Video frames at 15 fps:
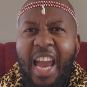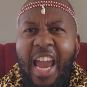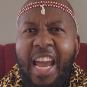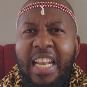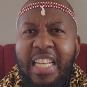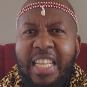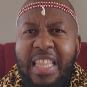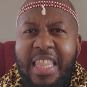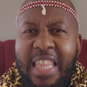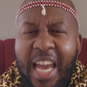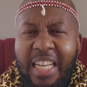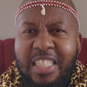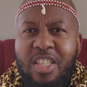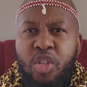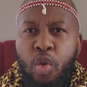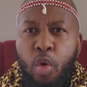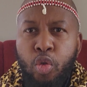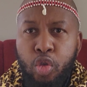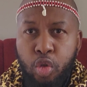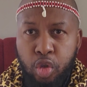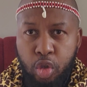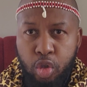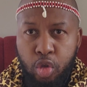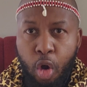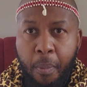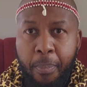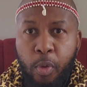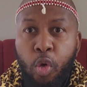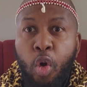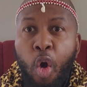And that is going to
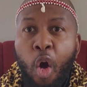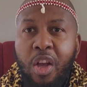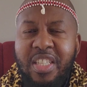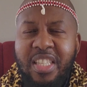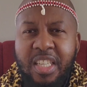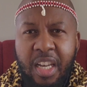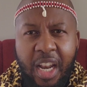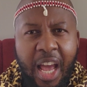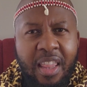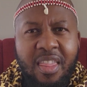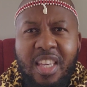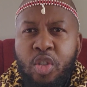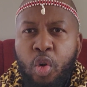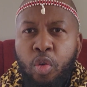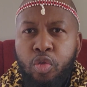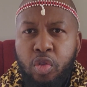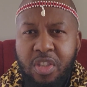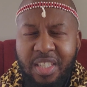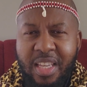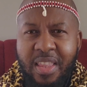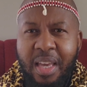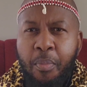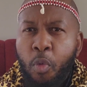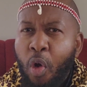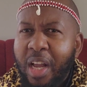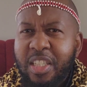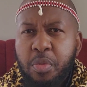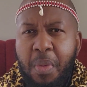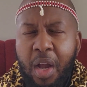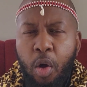stop. God's wrath is going to see them.
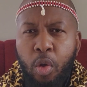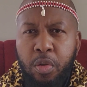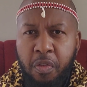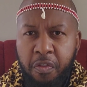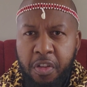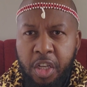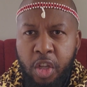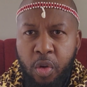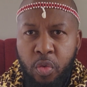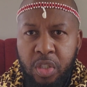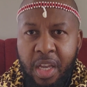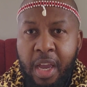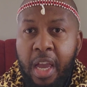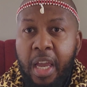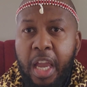Watch my old videos.